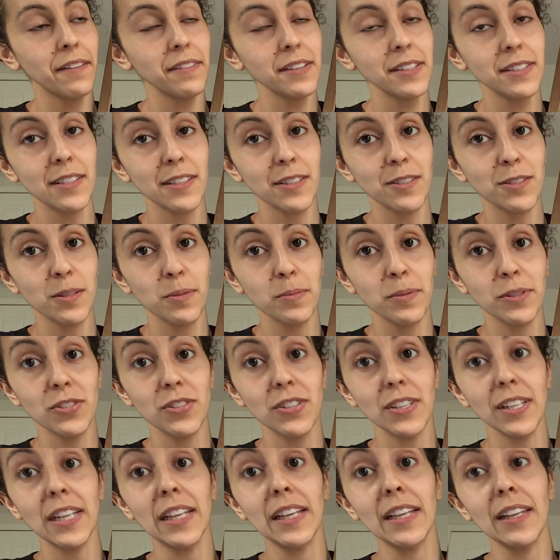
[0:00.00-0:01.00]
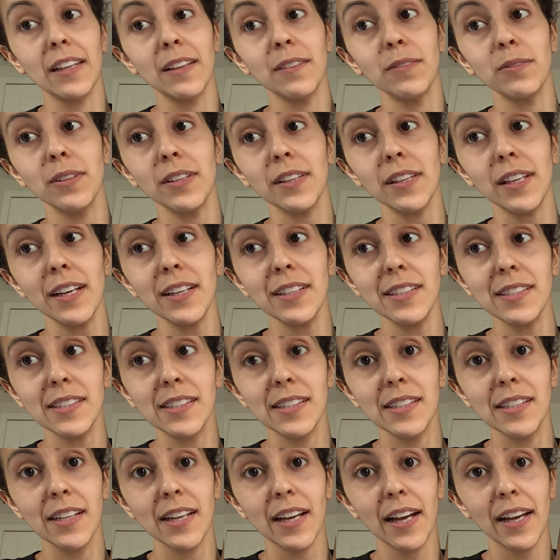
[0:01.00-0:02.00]
a sister, but she didn't live with
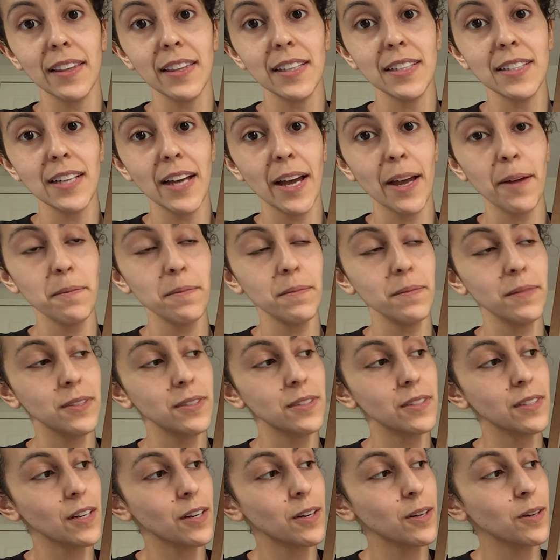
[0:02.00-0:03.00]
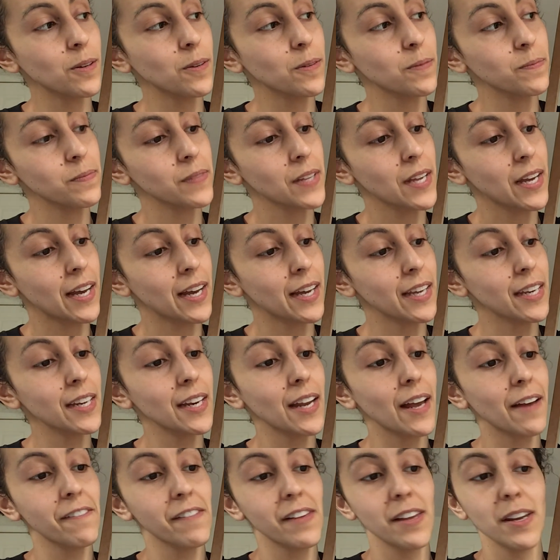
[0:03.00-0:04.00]
us at the time, so I
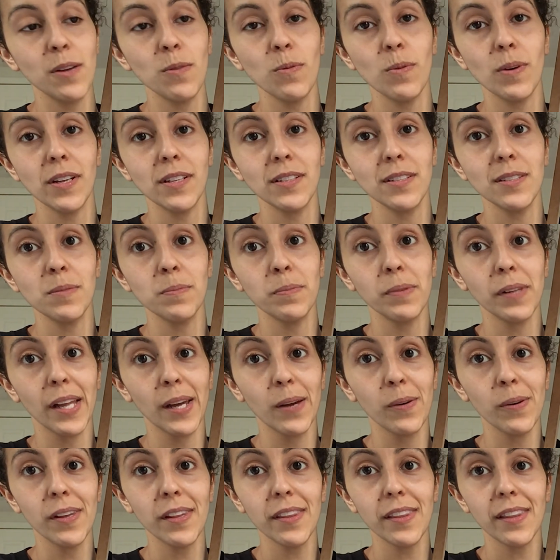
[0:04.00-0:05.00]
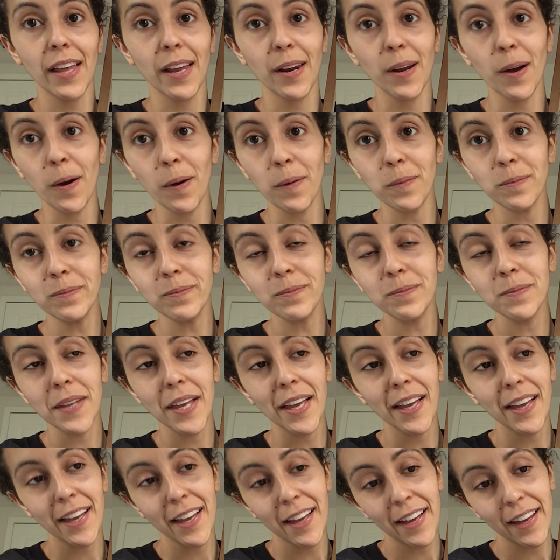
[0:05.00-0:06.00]
didn't have anyone to play with at home,
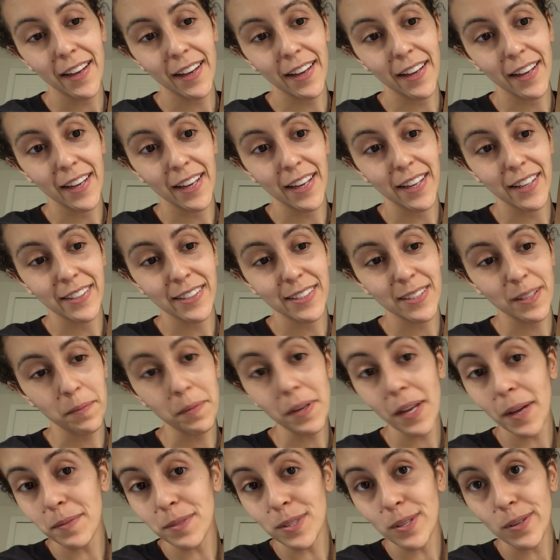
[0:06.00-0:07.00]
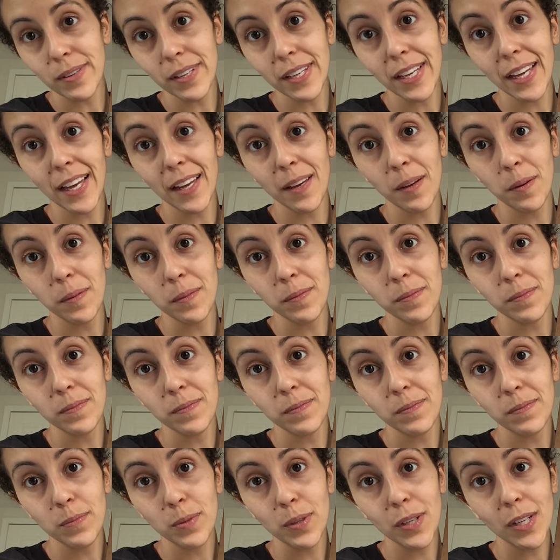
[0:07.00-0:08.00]
and sometimes I would get
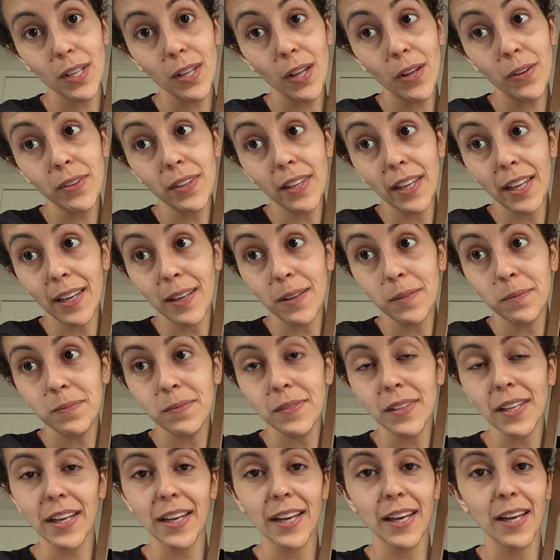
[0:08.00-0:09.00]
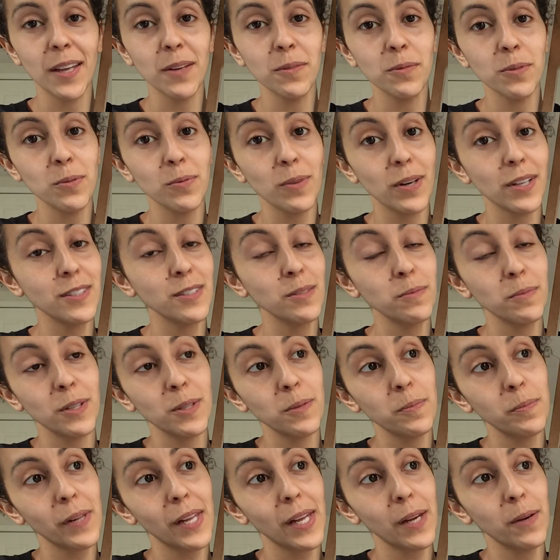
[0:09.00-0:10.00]
pretty lonely and would want someone
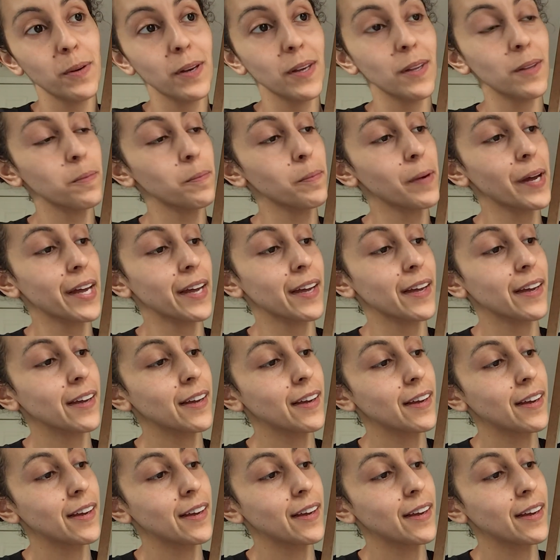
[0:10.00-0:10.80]
to play with, but